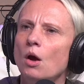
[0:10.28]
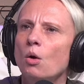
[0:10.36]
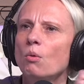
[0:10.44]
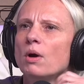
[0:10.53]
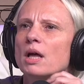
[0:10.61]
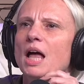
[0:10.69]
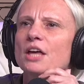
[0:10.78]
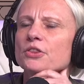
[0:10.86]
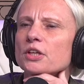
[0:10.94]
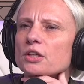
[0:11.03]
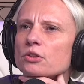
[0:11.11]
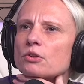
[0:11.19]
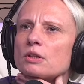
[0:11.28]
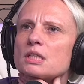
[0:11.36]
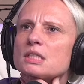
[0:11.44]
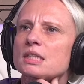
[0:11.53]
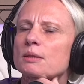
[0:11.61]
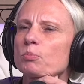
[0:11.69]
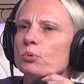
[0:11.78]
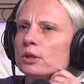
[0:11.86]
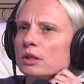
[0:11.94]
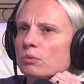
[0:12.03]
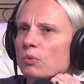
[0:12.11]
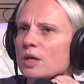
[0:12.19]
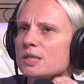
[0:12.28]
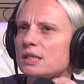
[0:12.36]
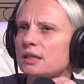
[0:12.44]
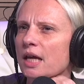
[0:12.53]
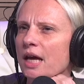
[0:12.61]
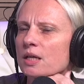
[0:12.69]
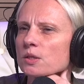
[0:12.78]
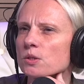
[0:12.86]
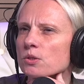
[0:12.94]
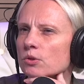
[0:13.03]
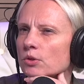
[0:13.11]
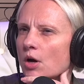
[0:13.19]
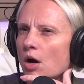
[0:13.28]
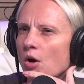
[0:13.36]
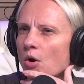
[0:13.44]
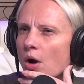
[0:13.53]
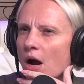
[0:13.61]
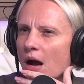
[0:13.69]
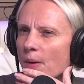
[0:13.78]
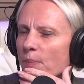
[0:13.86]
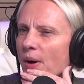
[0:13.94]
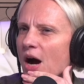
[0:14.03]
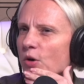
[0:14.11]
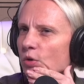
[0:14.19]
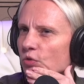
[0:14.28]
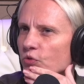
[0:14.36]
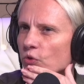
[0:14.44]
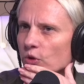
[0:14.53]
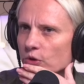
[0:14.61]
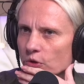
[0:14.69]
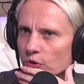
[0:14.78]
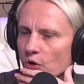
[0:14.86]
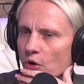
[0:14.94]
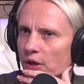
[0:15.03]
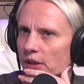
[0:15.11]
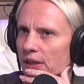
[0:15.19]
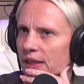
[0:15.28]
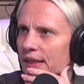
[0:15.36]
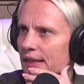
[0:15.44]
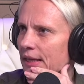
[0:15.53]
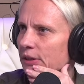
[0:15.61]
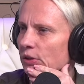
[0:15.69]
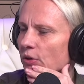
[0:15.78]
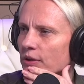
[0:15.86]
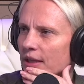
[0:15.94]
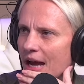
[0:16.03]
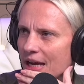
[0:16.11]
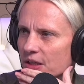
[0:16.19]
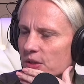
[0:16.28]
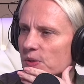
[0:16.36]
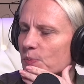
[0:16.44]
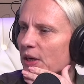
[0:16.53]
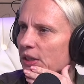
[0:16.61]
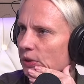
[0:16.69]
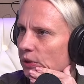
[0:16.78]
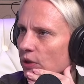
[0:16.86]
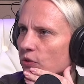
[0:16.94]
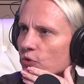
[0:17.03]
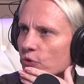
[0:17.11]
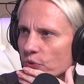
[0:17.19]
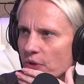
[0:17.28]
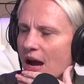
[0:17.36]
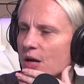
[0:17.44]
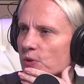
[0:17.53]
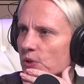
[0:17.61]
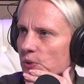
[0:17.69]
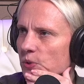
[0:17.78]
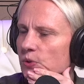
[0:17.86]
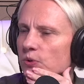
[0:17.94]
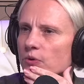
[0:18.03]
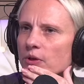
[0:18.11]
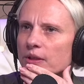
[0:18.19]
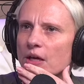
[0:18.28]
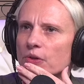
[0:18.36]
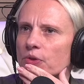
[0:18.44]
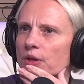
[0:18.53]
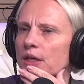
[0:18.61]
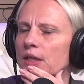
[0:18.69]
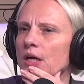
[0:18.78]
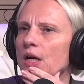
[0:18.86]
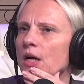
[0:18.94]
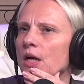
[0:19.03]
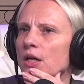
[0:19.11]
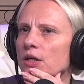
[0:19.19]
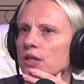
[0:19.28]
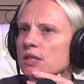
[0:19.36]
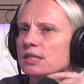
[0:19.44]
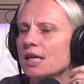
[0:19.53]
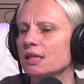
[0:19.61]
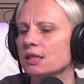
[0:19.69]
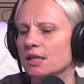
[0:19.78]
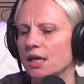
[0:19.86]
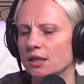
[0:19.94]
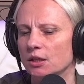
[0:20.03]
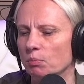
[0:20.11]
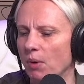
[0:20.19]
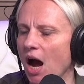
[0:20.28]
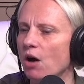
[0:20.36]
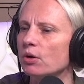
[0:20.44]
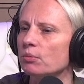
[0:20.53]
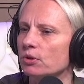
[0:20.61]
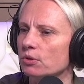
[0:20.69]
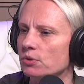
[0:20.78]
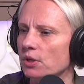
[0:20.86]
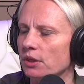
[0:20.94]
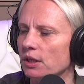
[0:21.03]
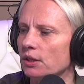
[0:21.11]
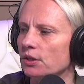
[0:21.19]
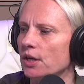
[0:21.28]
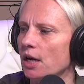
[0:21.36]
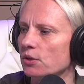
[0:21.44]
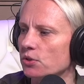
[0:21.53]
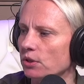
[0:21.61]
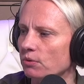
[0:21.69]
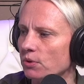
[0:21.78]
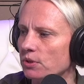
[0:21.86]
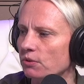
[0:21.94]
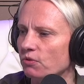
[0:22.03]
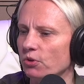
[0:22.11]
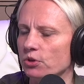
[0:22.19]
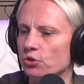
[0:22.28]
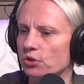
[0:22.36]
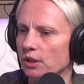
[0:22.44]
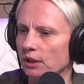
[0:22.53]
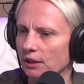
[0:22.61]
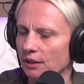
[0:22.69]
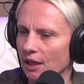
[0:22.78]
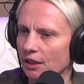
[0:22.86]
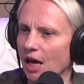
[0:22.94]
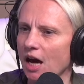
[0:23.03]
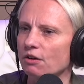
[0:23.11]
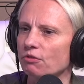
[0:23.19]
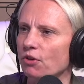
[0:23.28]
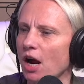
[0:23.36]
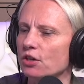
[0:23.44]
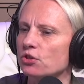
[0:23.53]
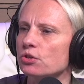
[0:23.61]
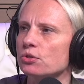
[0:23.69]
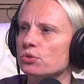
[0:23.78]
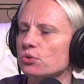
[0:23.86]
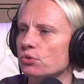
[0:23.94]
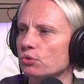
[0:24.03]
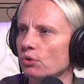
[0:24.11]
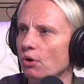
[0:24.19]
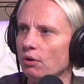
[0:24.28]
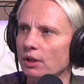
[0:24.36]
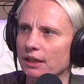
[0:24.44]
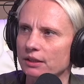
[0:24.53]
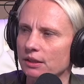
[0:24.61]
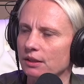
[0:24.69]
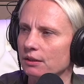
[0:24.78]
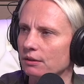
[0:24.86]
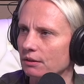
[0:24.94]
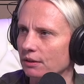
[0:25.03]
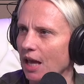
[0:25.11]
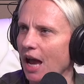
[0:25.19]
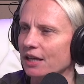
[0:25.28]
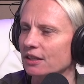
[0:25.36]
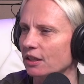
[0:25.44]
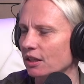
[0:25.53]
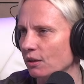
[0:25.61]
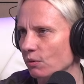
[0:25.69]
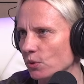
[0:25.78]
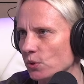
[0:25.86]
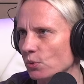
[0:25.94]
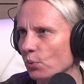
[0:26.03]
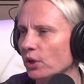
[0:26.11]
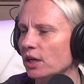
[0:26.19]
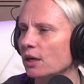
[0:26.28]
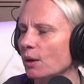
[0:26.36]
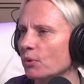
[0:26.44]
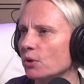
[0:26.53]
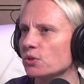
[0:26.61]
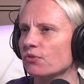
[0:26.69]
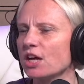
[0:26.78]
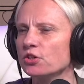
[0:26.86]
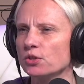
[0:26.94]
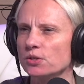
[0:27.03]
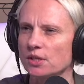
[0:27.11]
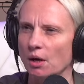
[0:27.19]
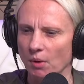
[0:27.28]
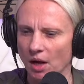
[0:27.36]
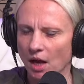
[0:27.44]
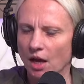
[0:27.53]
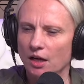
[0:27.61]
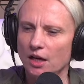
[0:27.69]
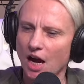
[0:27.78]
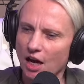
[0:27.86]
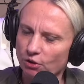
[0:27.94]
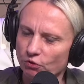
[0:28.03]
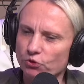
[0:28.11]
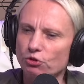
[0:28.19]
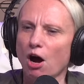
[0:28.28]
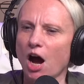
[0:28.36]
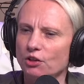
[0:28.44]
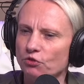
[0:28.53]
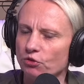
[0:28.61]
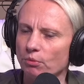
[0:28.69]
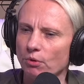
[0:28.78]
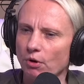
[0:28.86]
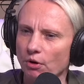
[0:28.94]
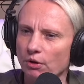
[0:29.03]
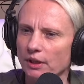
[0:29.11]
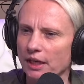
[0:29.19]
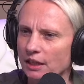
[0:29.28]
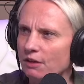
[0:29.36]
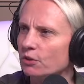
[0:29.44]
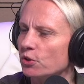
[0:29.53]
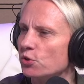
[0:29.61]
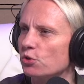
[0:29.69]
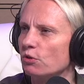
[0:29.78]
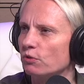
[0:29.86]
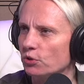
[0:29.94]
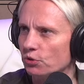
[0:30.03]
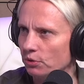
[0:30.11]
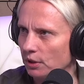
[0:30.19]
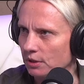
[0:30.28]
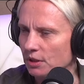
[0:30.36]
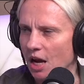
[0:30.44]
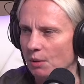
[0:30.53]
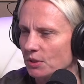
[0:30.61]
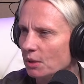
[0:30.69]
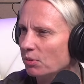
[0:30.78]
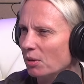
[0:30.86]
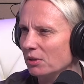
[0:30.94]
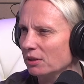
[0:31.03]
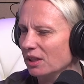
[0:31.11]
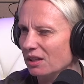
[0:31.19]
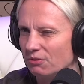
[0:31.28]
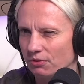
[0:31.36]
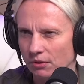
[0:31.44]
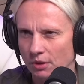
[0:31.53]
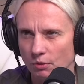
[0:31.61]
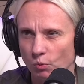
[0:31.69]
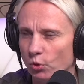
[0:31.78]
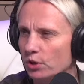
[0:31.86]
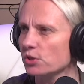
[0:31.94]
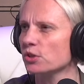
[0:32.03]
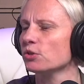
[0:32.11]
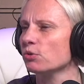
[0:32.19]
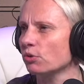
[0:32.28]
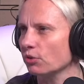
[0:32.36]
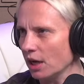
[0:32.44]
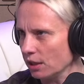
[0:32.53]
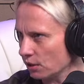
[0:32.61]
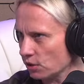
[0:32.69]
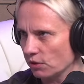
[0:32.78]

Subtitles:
Well, I think, you know, listen, Putin wasn't as, you know, powerful, you know, in 90s, but in 2000s, you know, and I think he started gaining power because I think Yeltsin was, unfortunately, a lot of Russians, you know, like didn't like that he was weak, because Russians are kind of taught from early, and even in Soviet Union times, they probably lived worse than Ukrainians.